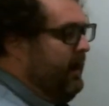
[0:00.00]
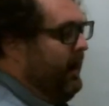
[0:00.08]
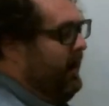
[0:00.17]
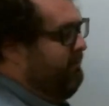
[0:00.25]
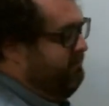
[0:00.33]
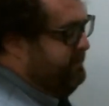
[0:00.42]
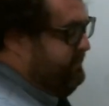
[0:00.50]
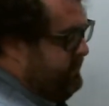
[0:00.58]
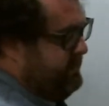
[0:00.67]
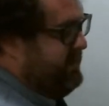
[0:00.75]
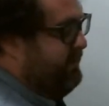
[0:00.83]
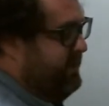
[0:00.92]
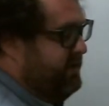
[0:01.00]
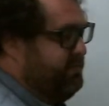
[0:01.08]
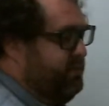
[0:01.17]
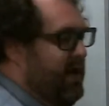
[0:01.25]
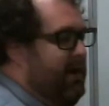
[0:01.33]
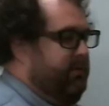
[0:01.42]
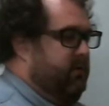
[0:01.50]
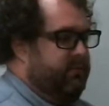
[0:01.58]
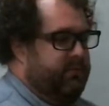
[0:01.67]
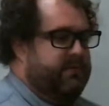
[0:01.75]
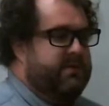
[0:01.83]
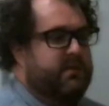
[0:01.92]
Some of these
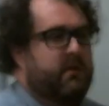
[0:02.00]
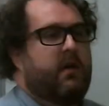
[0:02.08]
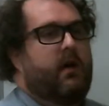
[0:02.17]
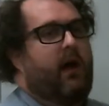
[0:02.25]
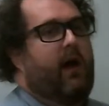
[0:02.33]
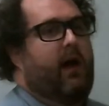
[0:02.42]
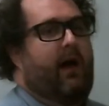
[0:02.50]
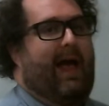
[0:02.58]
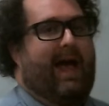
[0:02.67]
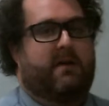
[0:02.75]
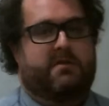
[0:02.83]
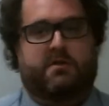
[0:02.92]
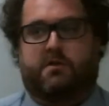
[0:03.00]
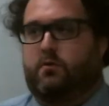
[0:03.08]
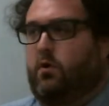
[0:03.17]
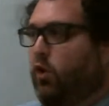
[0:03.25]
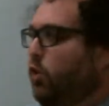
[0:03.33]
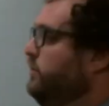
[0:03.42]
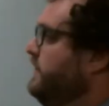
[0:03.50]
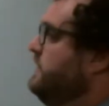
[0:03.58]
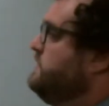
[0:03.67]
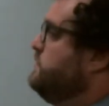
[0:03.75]
problems ask you only